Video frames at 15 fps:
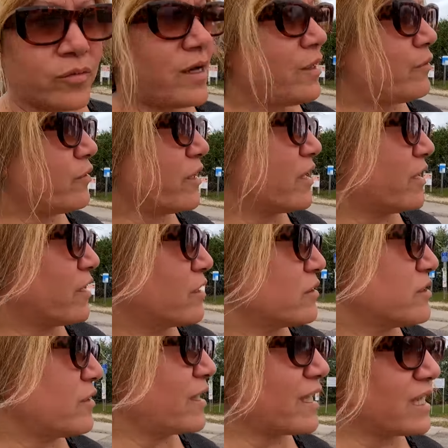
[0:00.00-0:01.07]
Well, we're here,
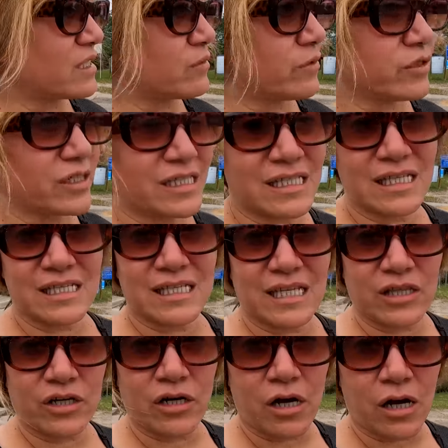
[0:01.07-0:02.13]
so I guess we'll just sit
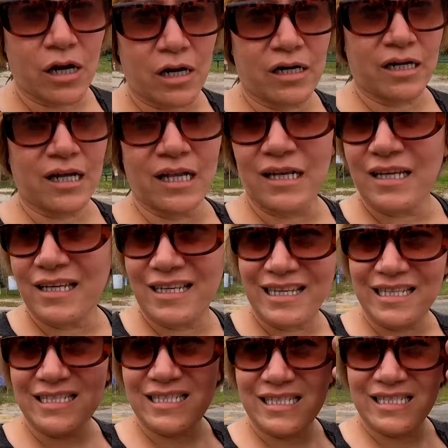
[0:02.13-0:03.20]
in the car and
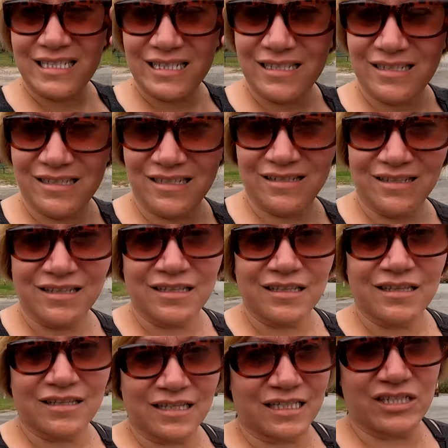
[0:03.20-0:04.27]
eat.
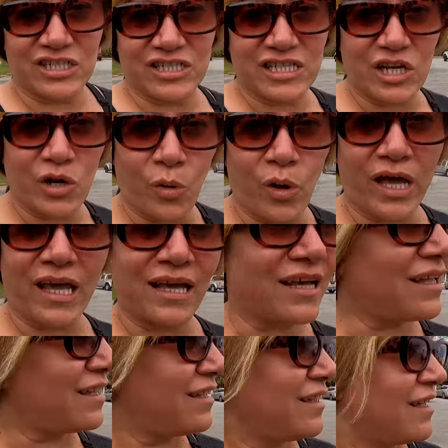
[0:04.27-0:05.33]
That's just
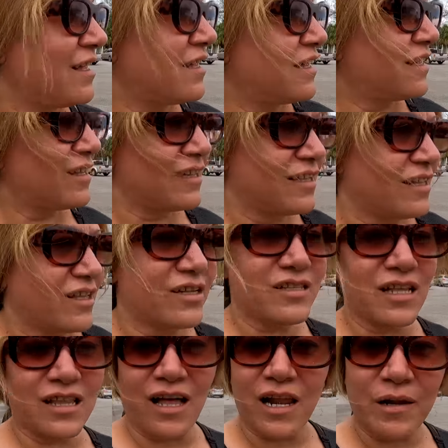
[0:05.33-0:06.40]
annoying.
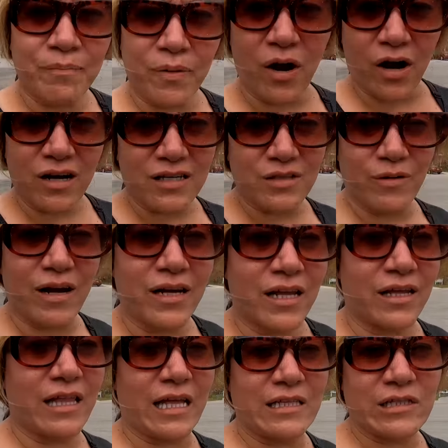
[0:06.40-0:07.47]
There's a lot of parks around
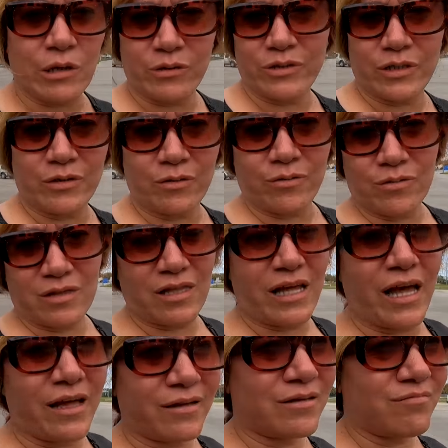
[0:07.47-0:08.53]
here that don't
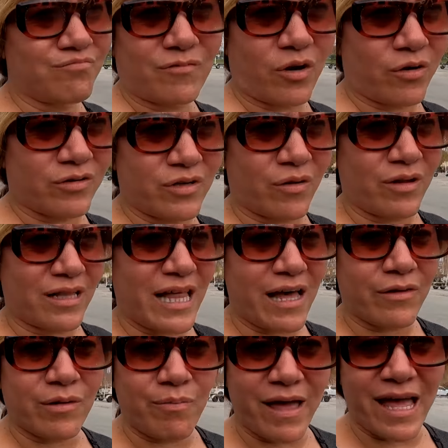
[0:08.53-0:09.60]
allow the